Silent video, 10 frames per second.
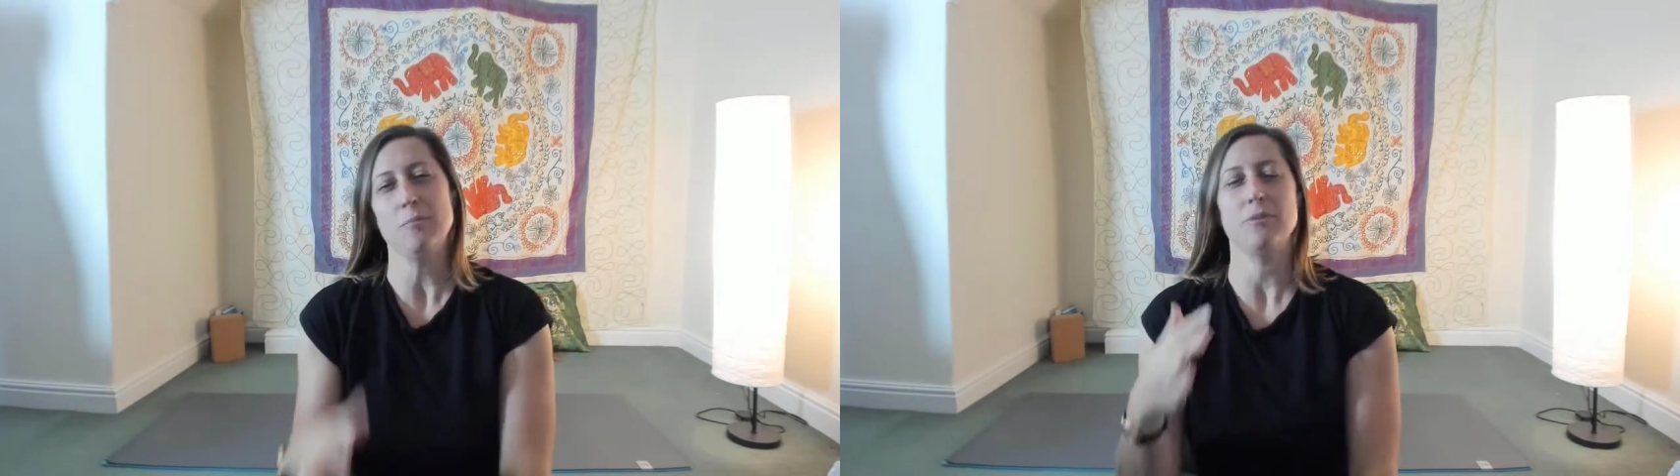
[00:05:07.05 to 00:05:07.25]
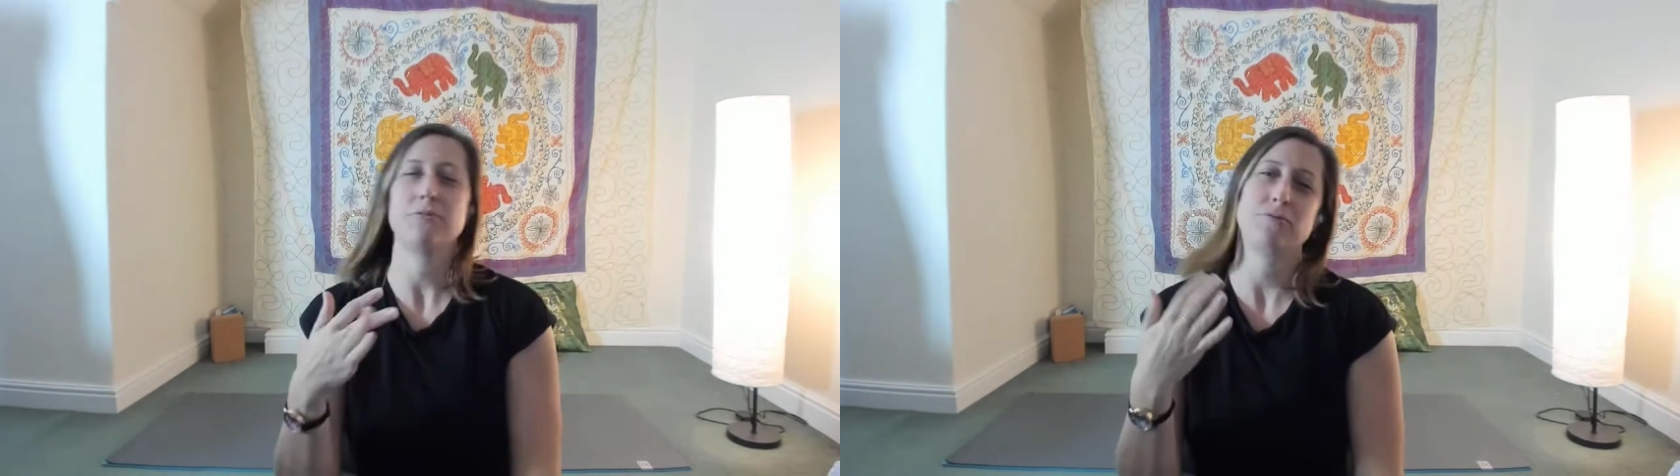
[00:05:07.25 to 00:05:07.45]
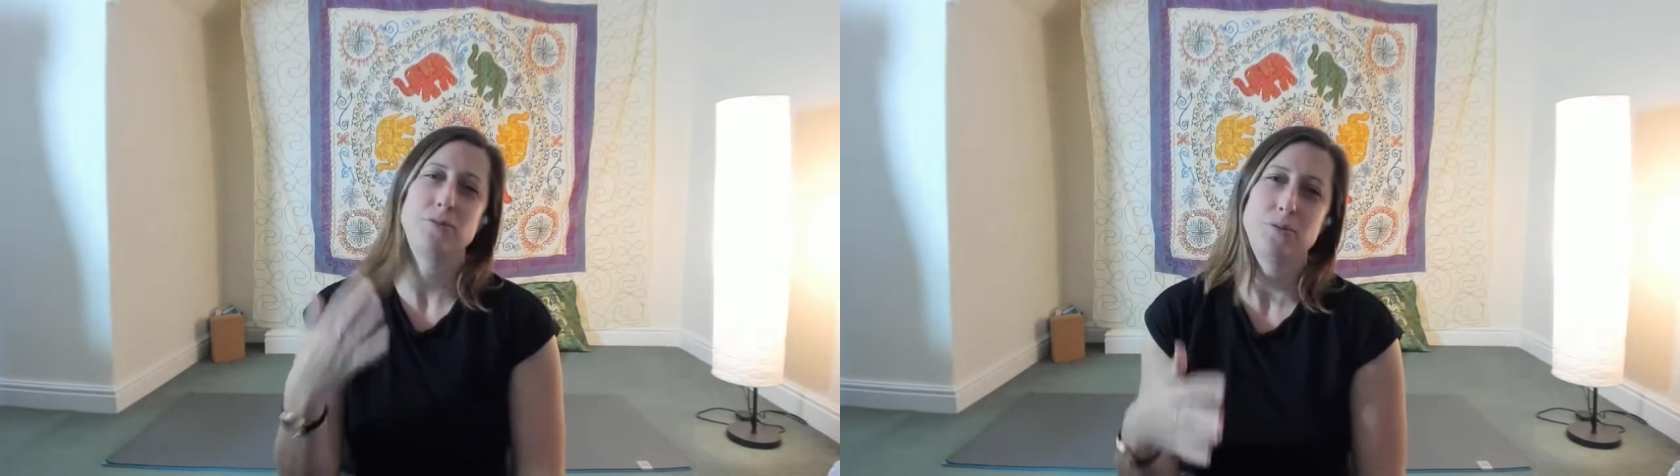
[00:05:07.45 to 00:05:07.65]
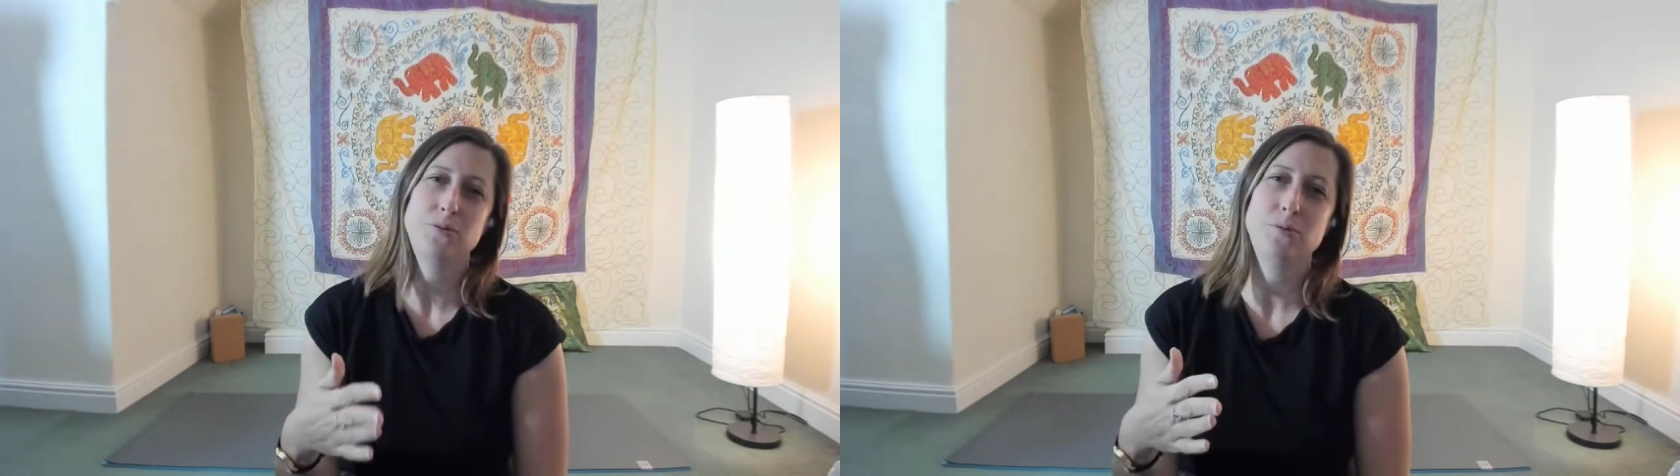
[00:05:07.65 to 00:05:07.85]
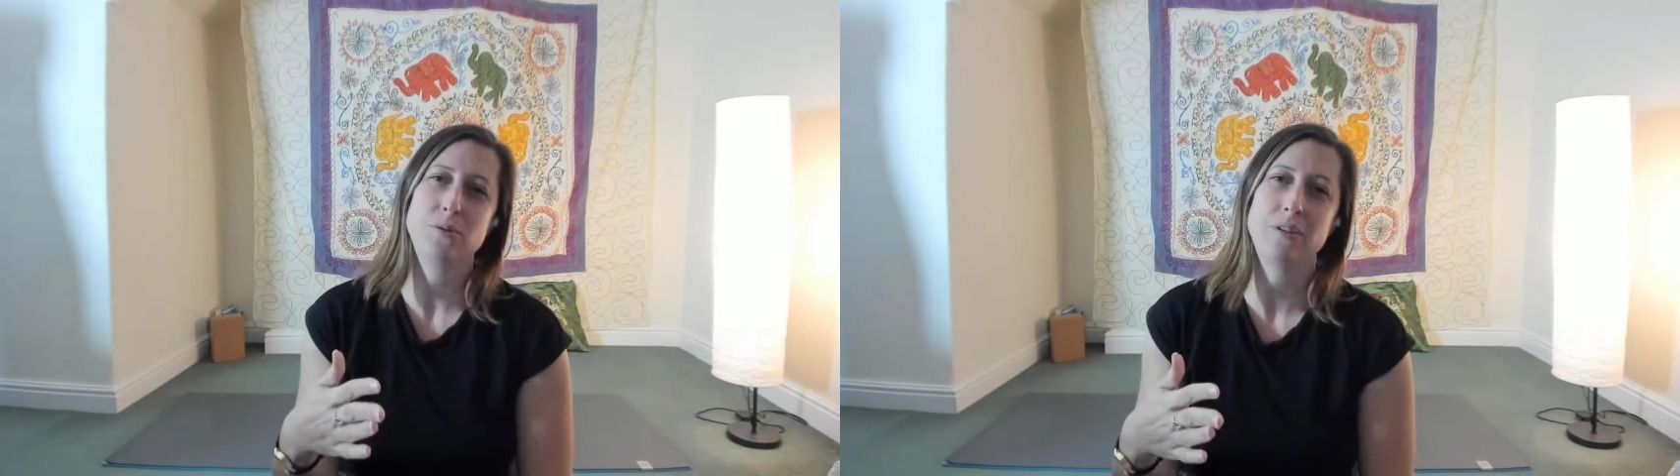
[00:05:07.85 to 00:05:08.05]
But
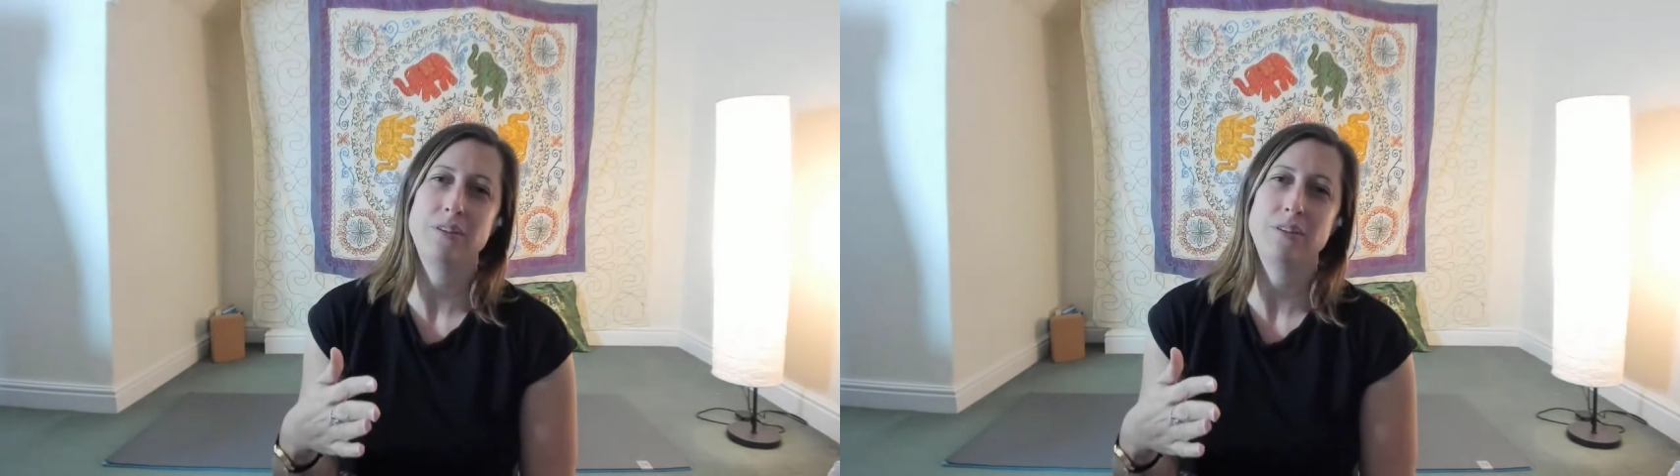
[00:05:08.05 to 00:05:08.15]
through